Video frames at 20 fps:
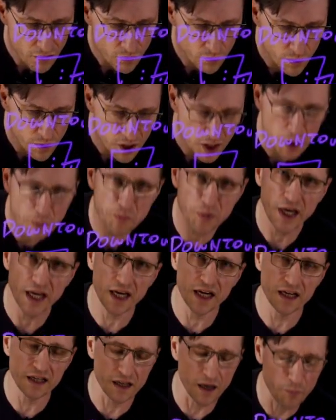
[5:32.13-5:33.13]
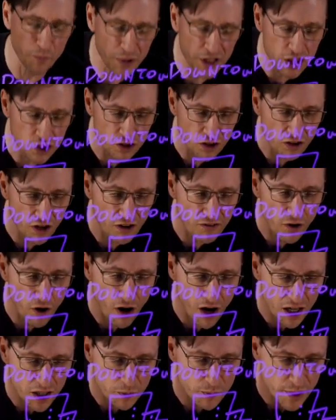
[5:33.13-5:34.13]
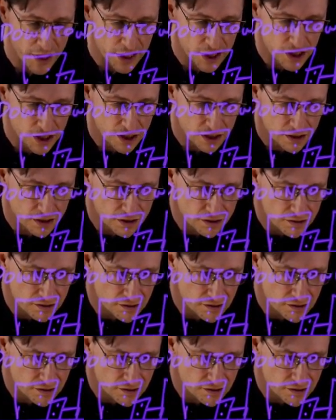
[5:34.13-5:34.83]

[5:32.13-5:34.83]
really paint a picture of automation.